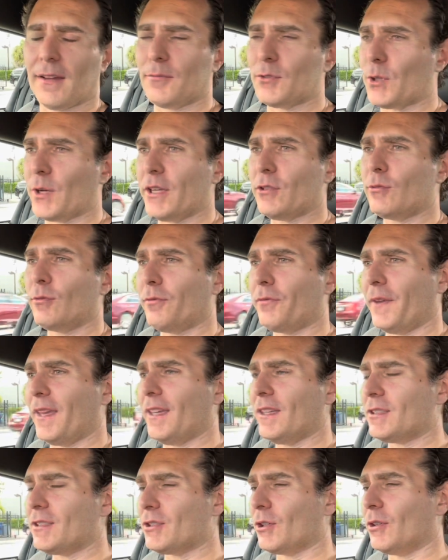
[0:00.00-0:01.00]
trying to
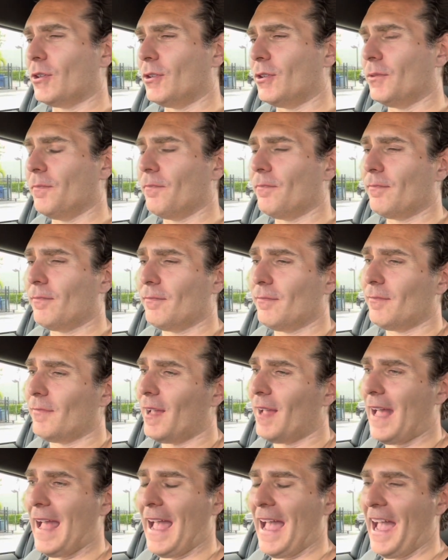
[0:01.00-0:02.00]
think. So
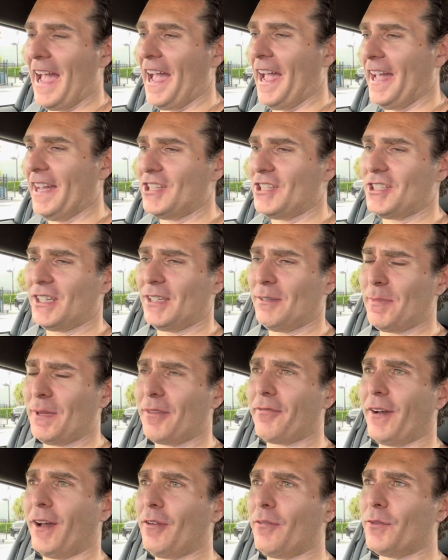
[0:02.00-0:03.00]
engine,
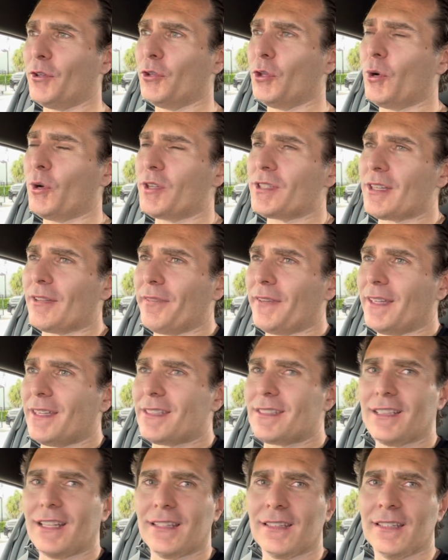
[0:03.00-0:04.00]
big fan of the noise. I think
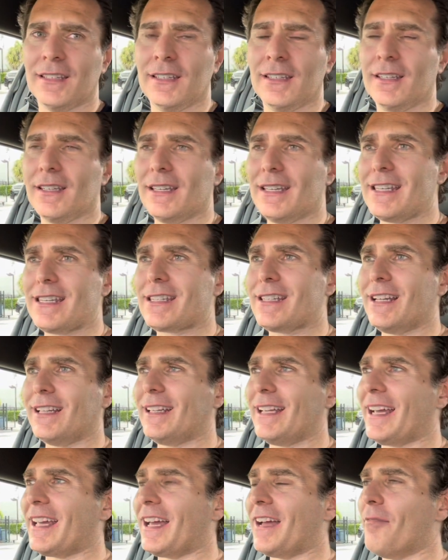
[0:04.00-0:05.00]
it's not
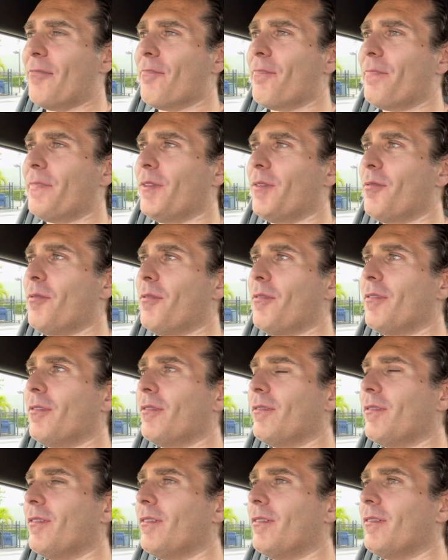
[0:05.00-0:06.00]
like
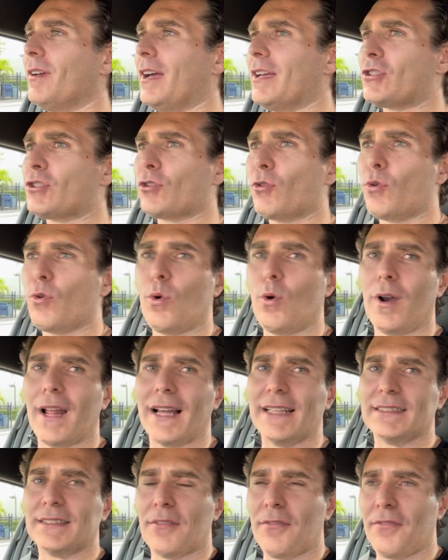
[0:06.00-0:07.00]
as cool
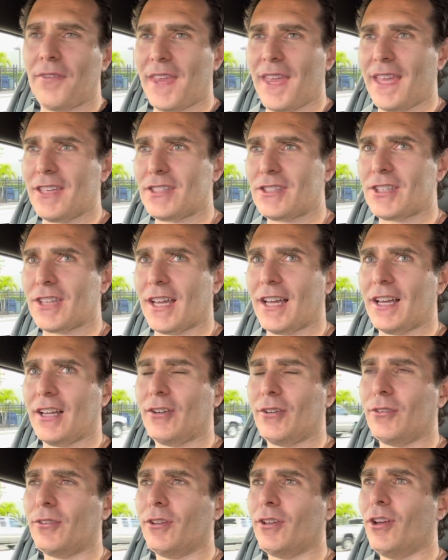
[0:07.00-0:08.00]
as a V8
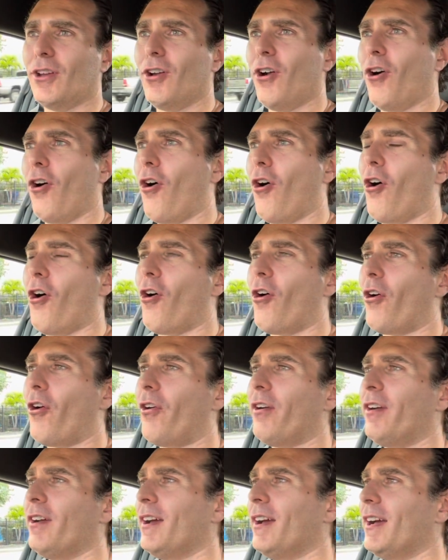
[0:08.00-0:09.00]
sound
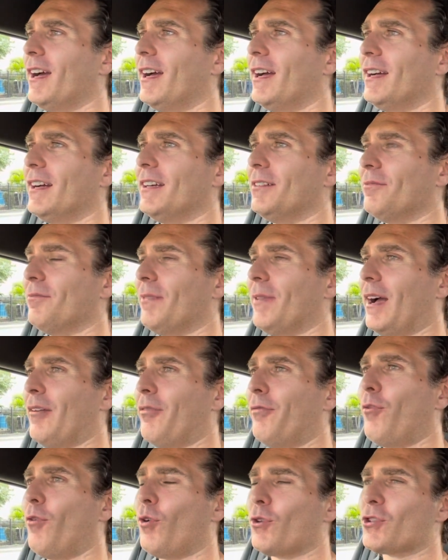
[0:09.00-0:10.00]
or a
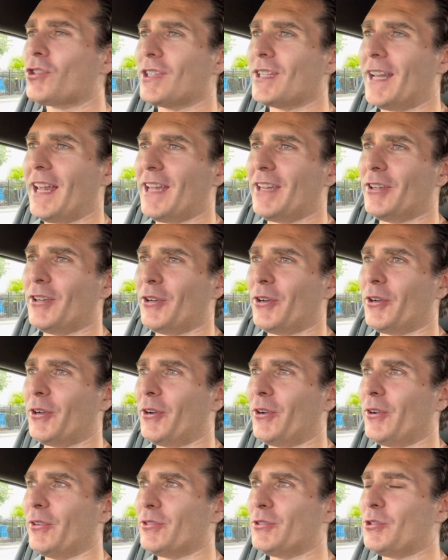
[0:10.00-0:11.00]

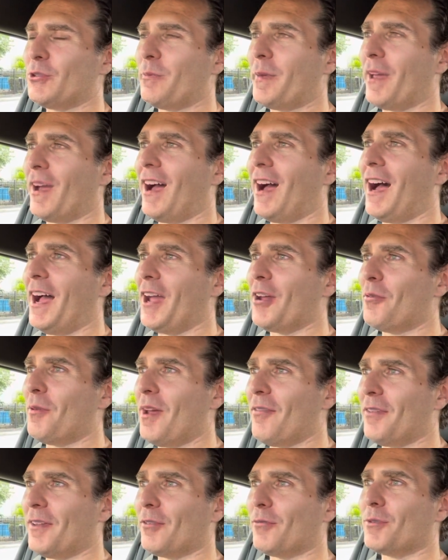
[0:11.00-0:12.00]
4-cylinder super high
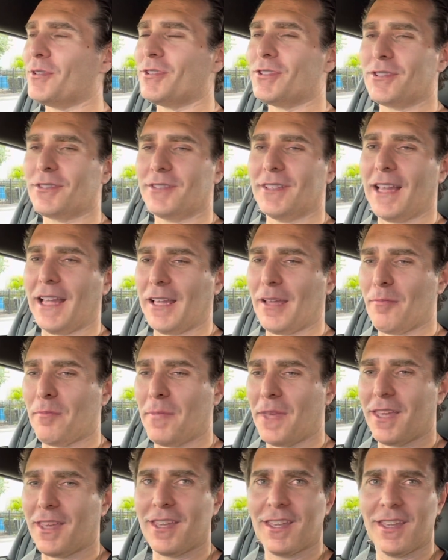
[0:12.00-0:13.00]
revving with like a
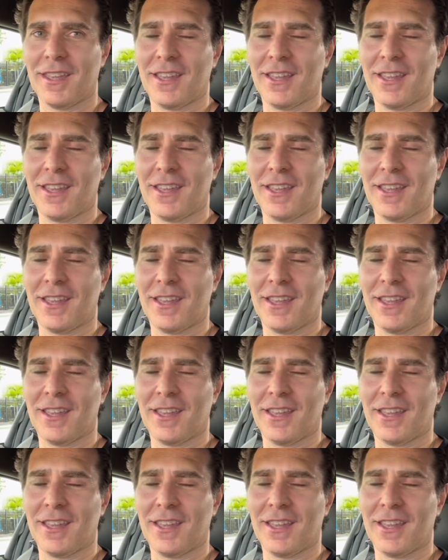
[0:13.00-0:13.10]
big